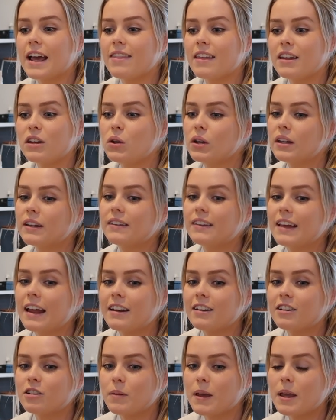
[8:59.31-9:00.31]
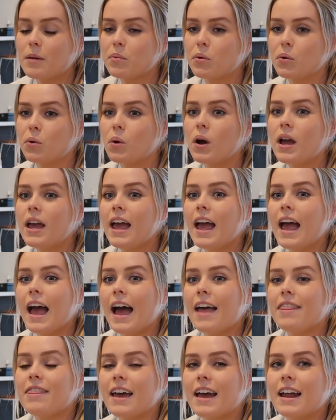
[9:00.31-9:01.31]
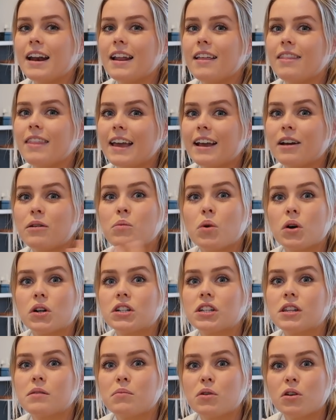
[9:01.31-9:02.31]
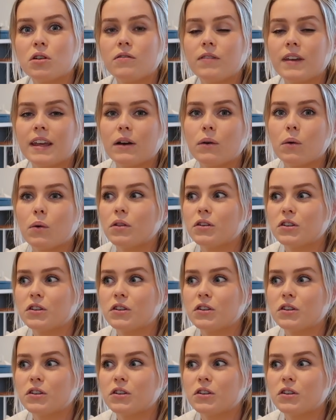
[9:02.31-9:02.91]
and then you can send it to people and then they can watch the movie or